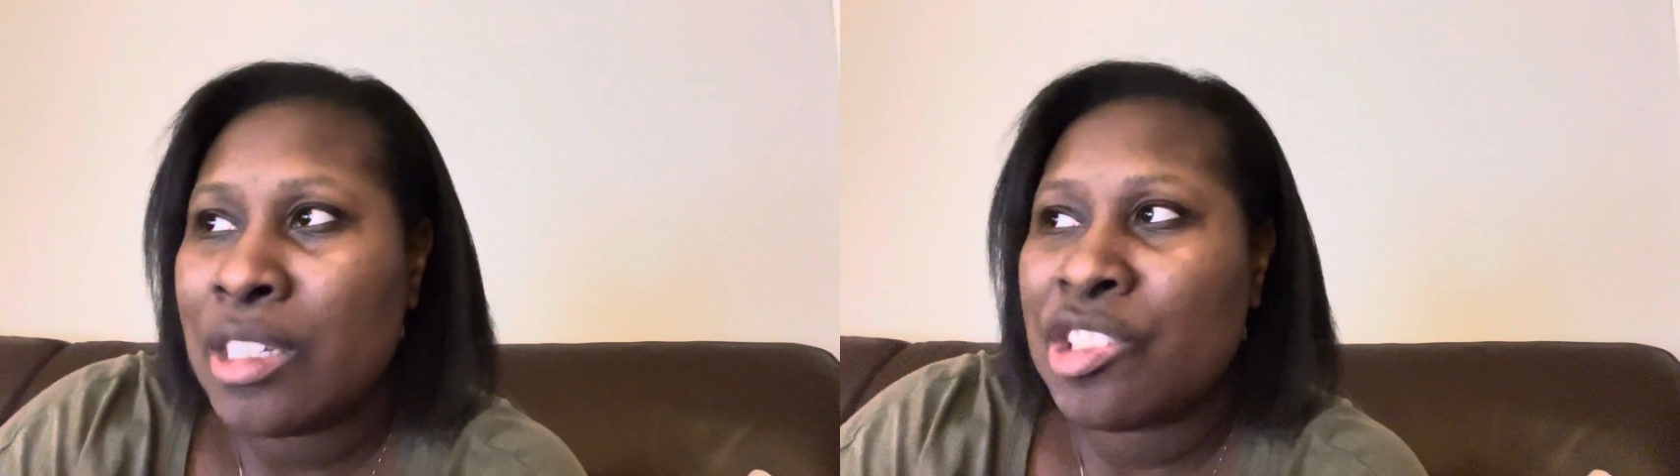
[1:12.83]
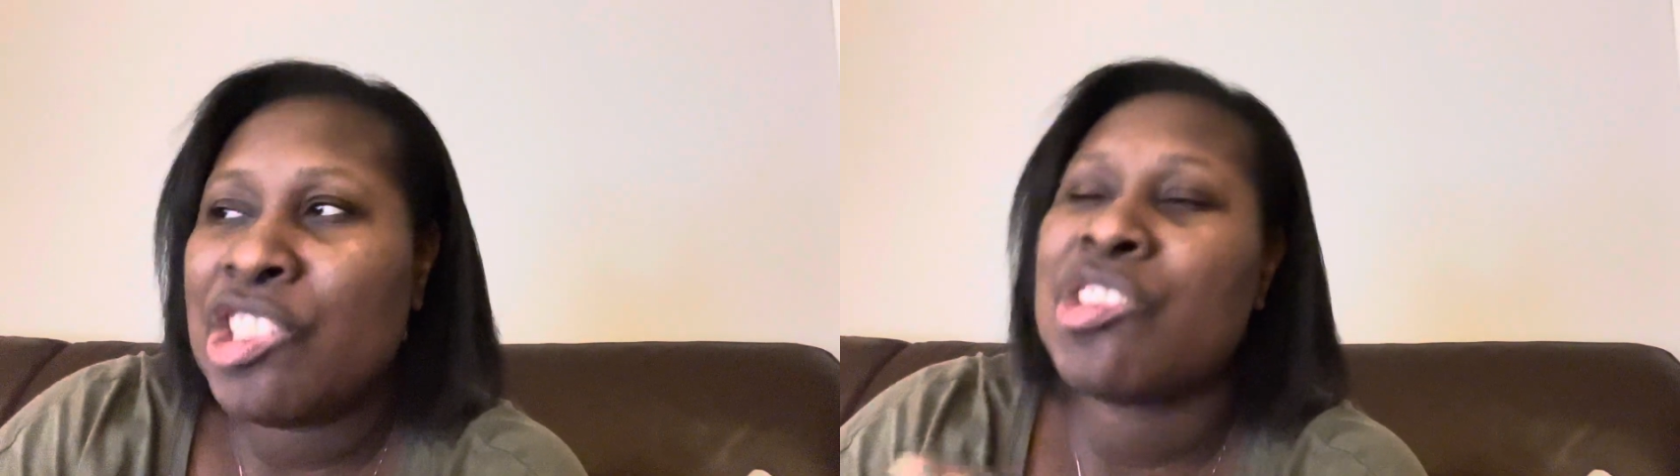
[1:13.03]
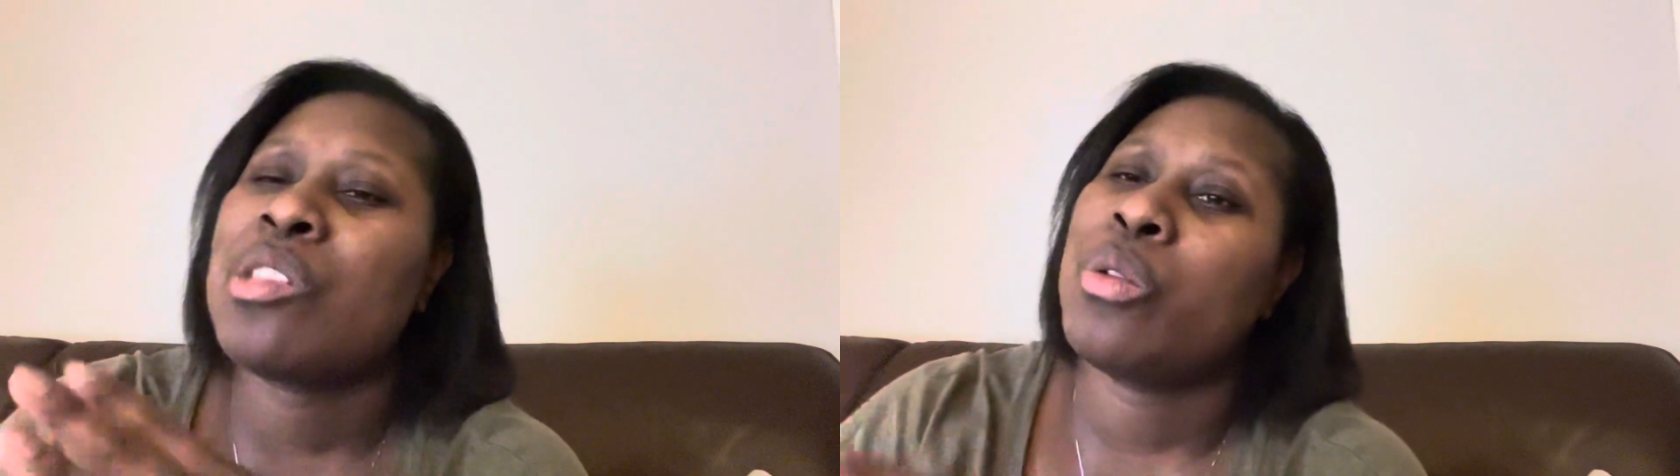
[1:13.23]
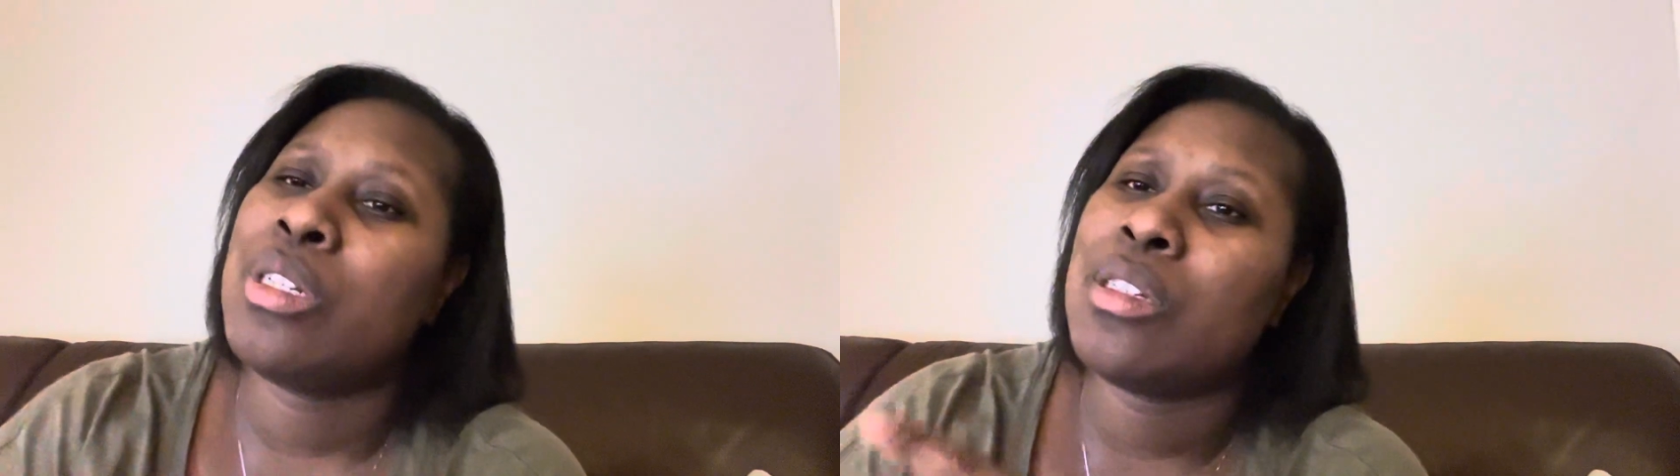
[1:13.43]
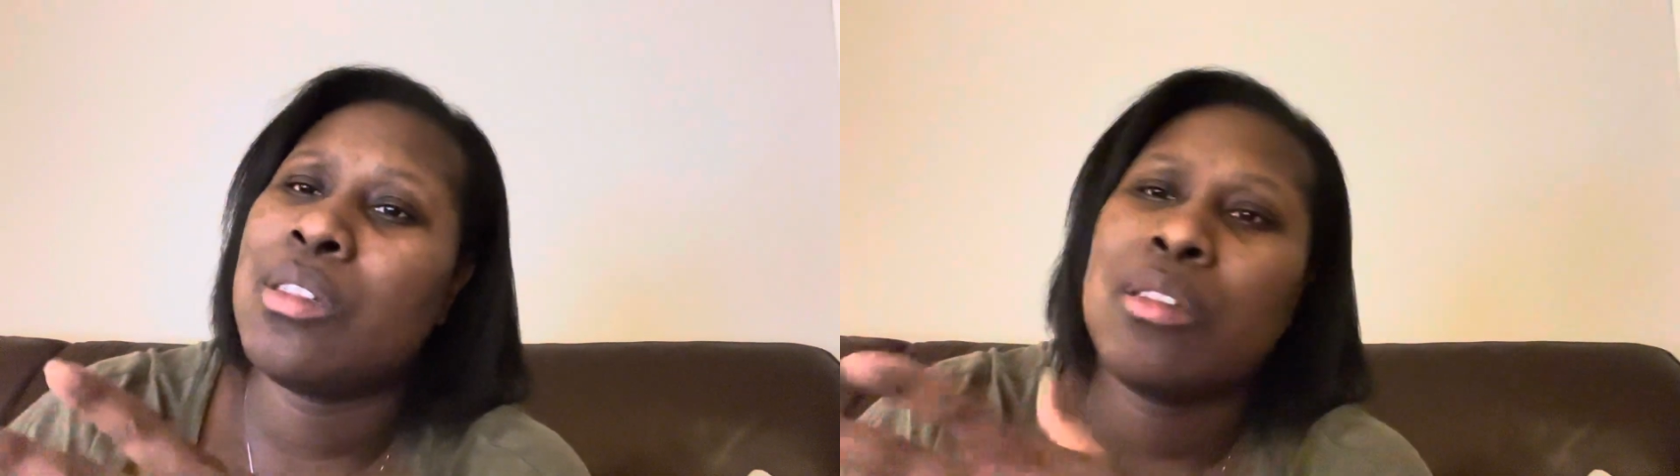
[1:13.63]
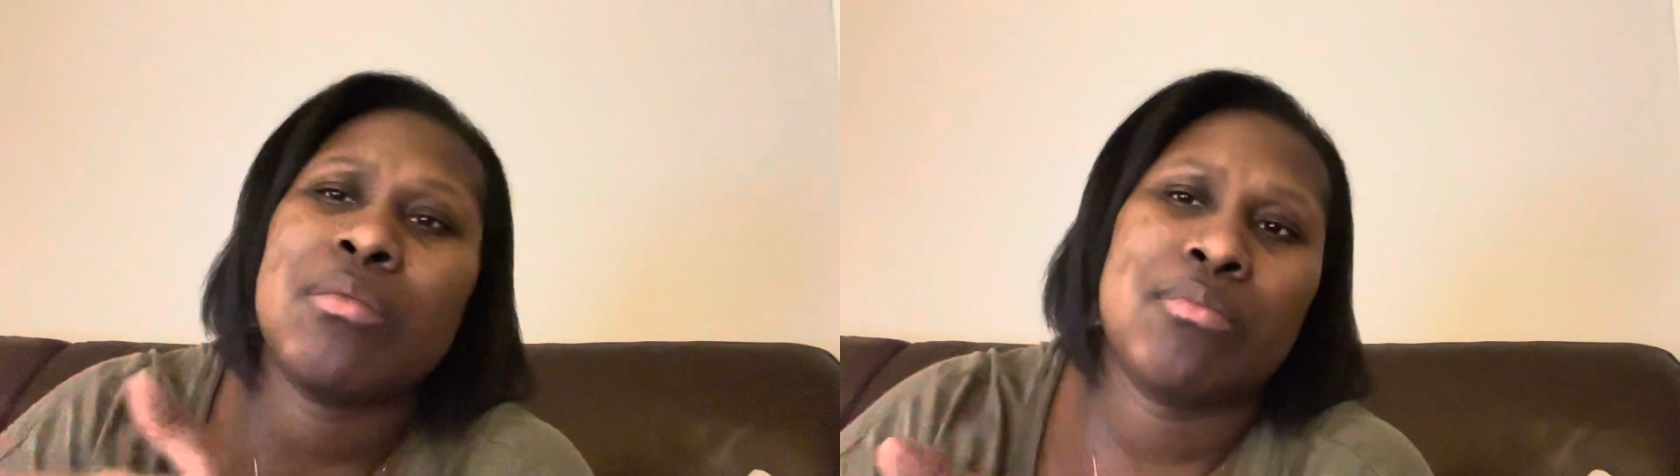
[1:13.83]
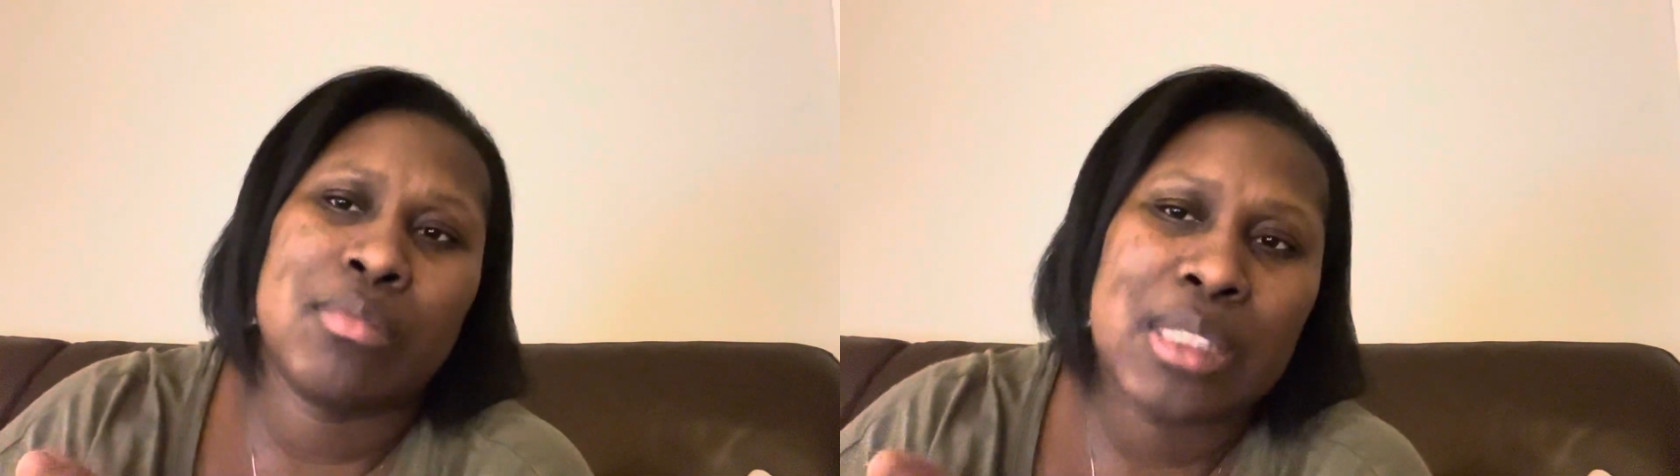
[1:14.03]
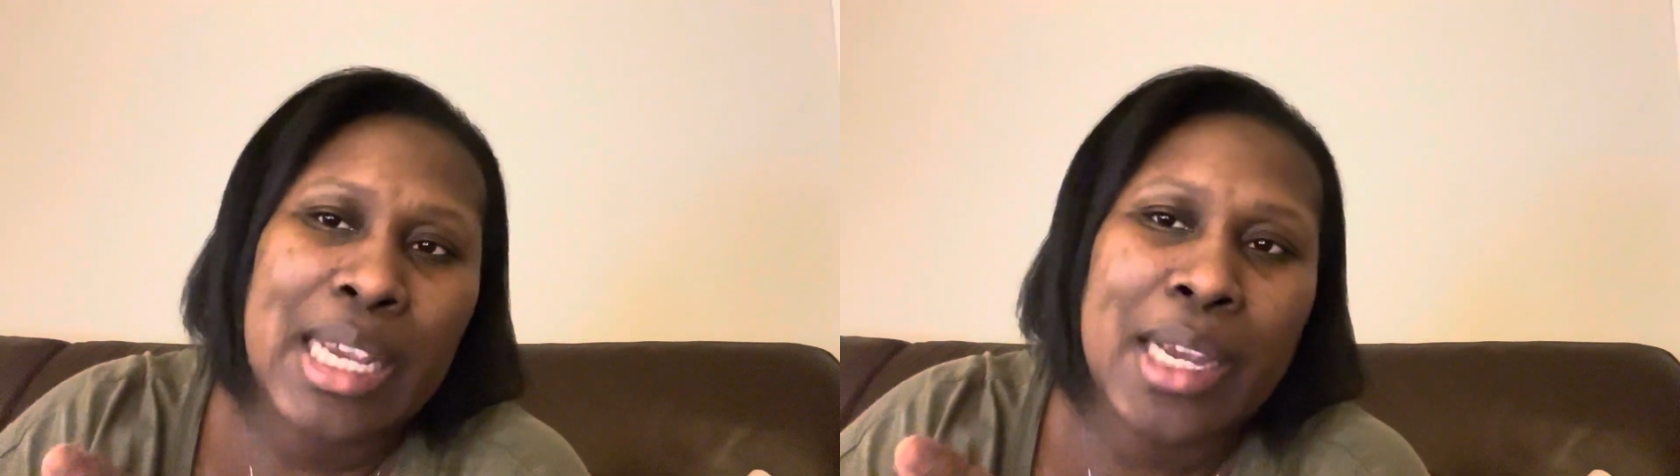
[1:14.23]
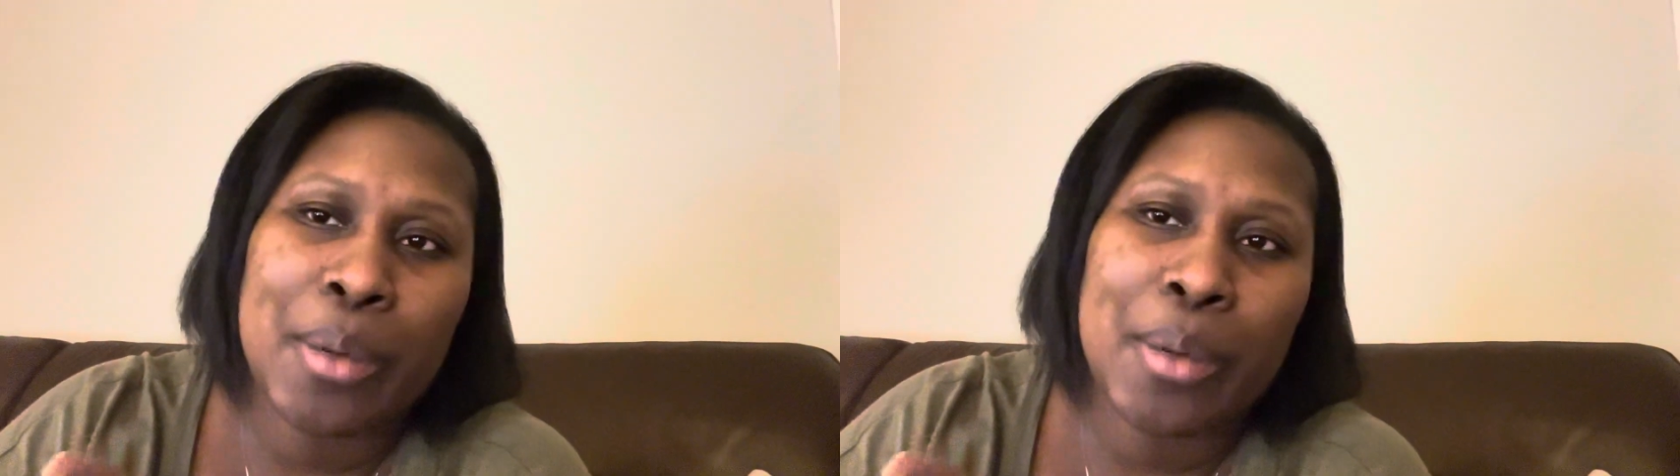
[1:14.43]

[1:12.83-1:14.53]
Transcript: She's just gonna take